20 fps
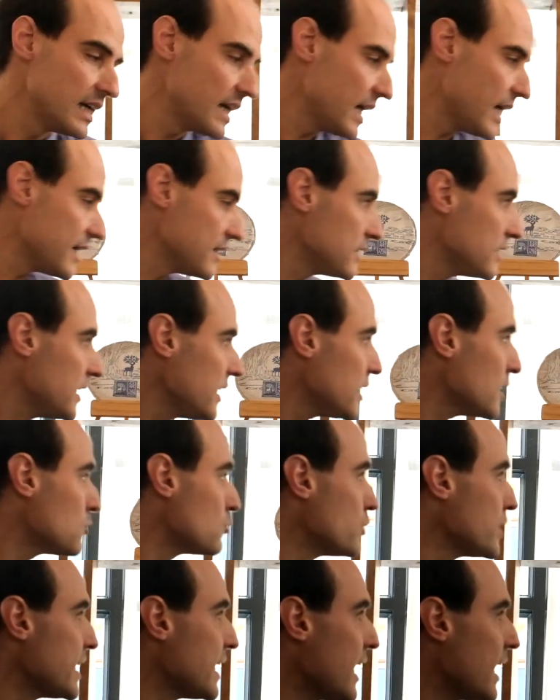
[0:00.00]
And here
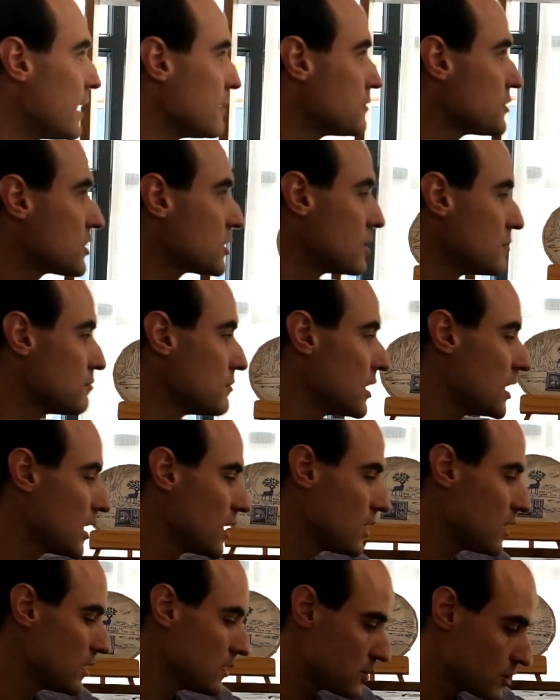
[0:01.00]
we have some
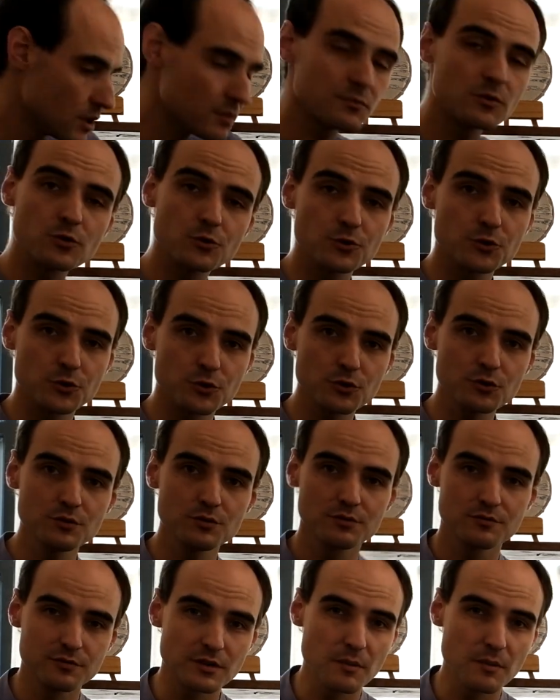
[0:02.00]
gushu